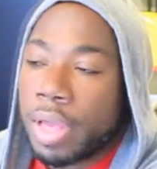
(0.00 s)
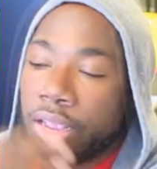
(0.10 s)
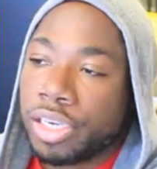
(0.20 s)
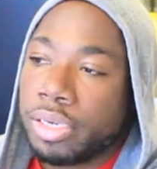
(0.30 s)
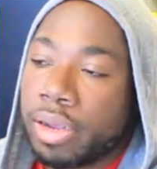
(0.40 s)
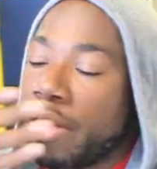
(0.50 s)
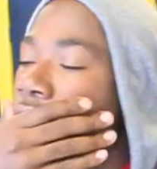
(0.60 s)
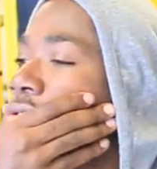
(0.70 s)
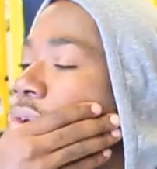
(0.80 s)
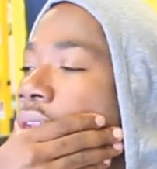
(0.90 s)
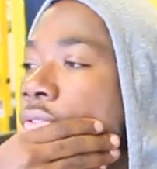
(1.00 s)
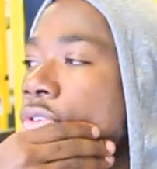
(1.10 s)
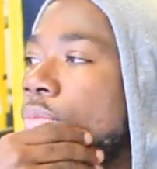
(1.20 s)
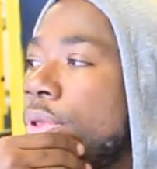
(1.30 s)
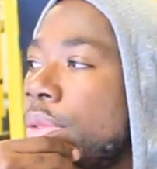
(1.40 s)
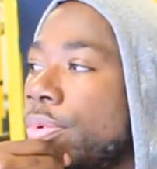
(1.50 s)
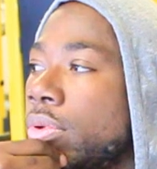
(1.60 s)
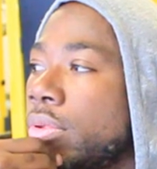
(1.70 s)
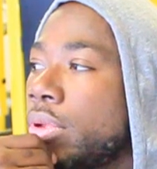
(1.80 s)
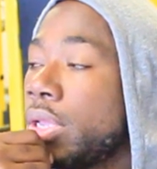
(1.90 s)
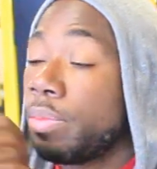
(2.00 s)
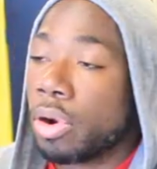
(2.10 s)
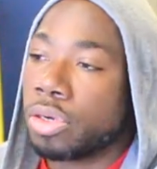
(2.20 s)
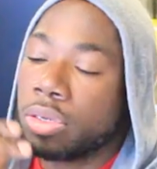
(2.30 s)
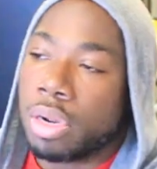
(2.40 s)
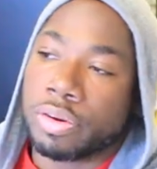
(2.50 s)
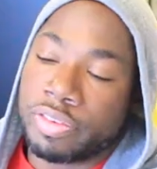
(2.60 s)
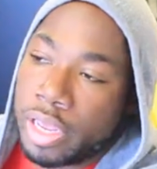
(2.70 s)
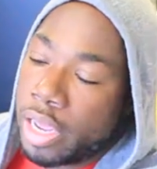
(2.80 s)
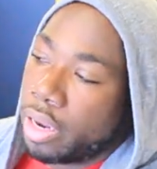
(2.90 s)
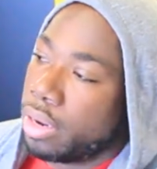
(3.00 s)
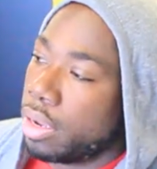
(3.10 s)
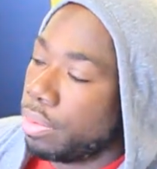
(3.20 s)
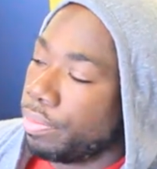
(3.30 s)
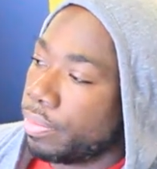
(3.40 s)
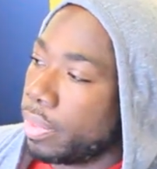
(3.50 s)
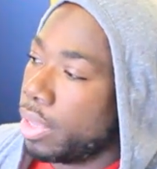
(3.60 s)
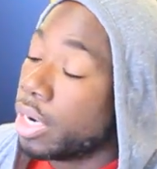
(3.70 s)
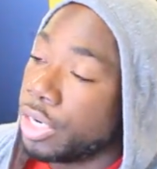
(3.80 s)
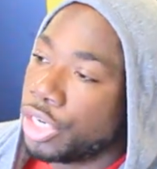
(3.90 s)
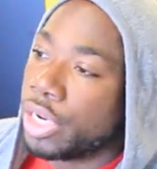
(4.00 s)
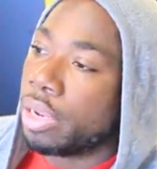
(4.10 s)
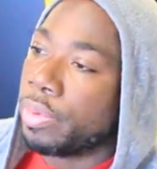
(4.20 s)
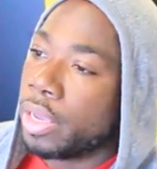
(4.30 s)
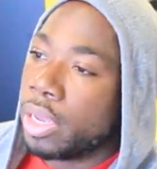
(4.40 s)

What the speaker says: Actually, I've trained a few people in martial arts and in the gym